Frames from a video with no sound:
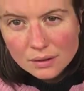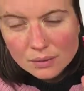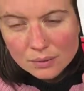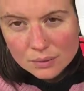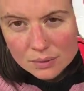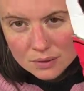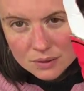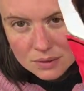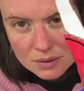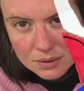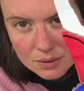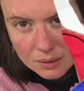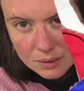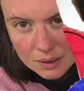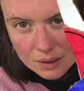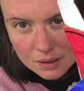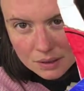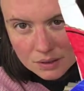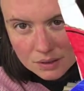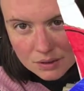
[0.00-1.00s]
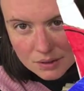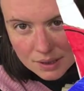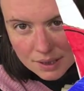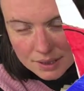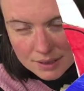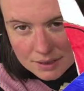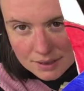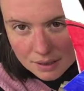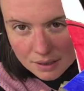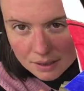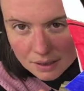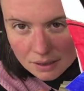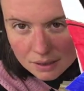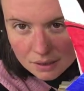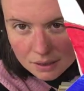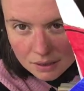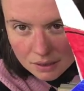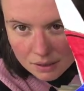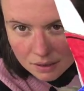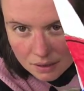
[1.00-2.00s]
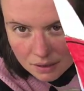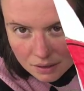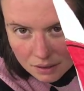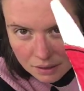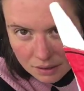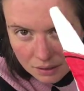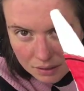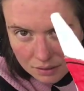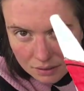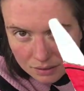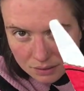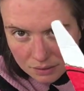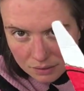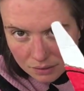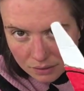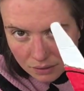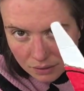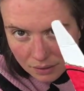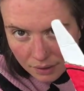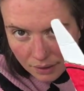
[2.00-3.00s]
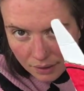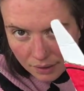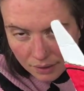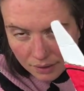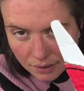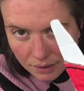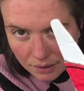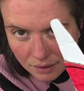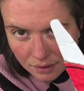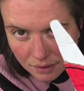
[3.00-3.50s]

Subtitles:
which is quite interesting to look at.